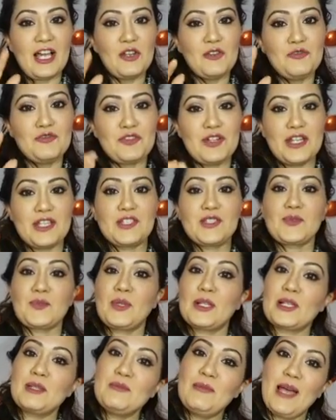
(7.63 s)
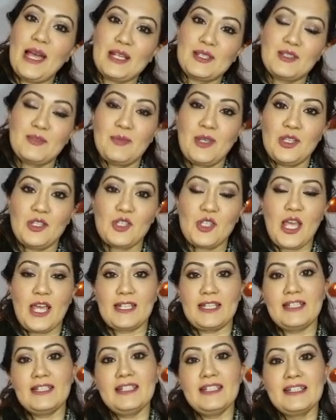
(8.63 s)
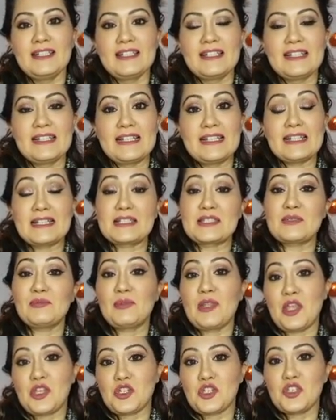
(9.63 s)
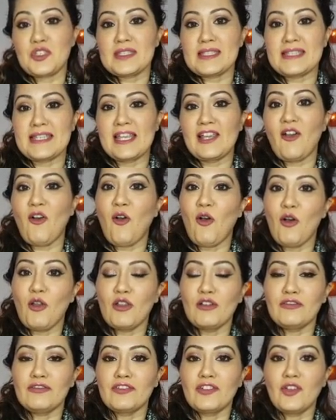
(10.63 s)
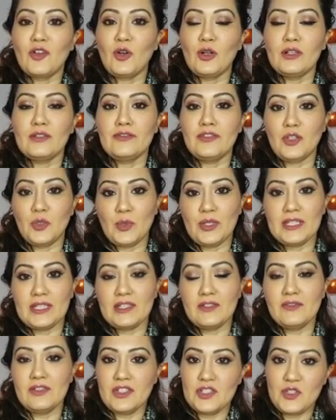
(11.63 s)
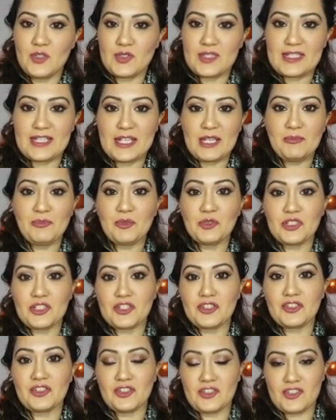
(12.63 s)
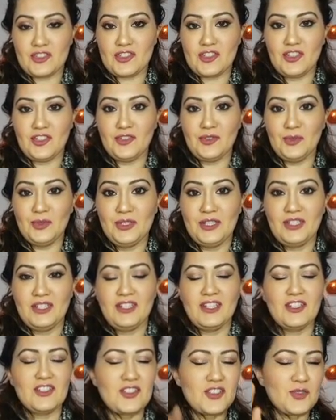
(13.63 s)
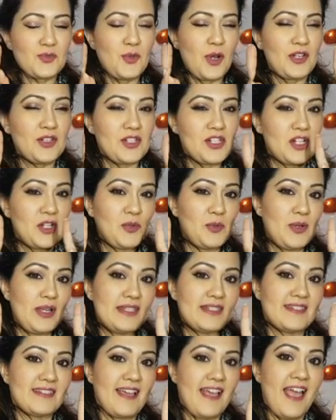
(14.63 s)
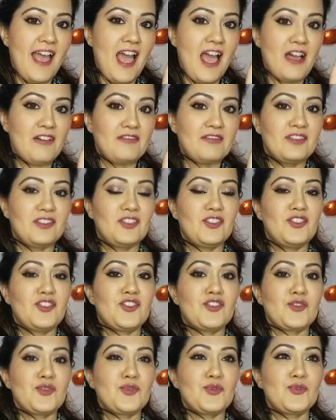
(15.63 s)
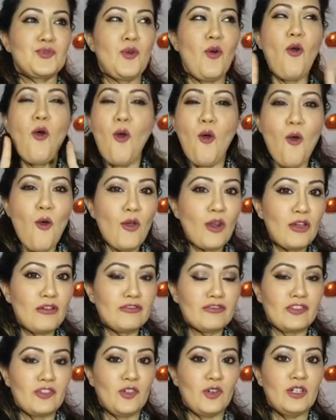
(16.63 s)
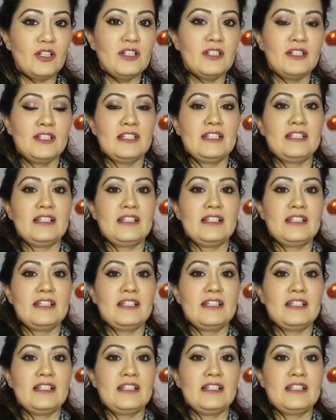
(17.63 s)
Hello friends, welcome back to my channel. It's a pleasure seeing all of y'all viewing the videos that I put across to you. Just one request I have to all of y'all.